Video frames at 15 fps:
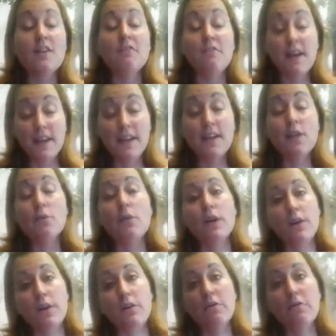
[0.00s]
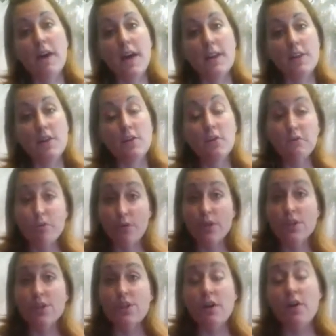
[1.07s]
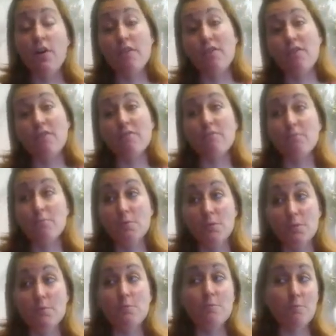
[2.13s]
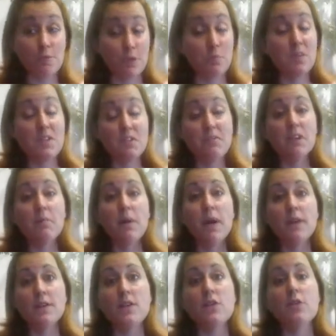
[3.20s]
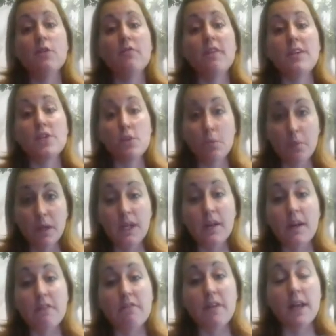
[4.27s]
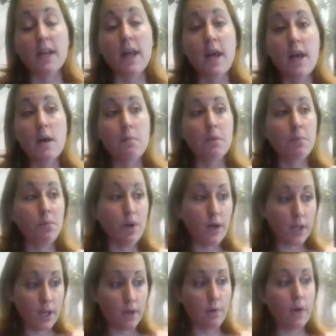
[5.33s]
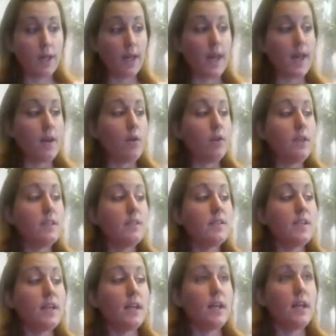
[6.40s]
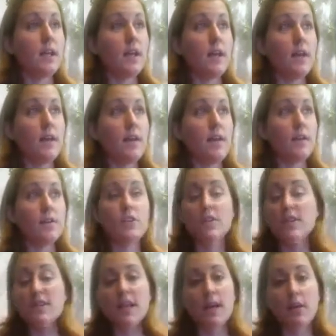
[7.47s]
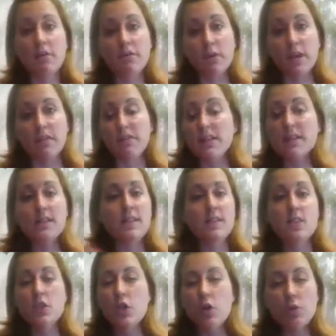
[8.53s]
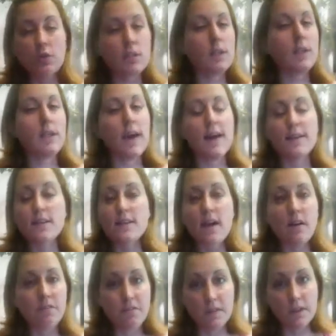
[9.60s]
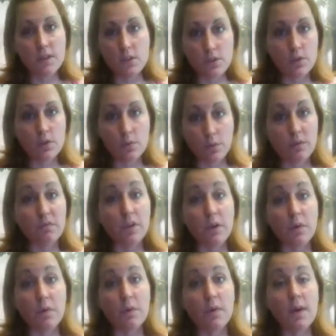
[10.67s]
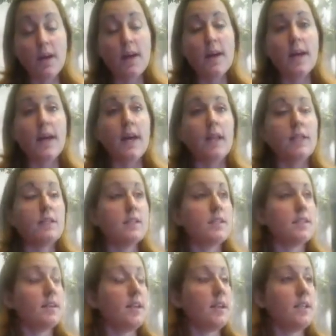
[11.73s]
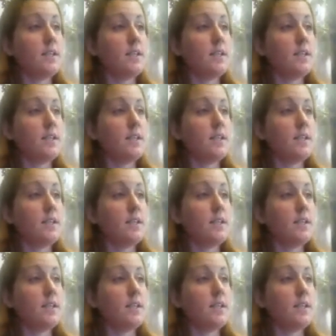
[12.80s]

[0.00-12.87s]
that day you will know that you've reached a specific milestone, that you're big enough that people are caring. And honestly, just get over it. This is totally has nothing to do with you. It's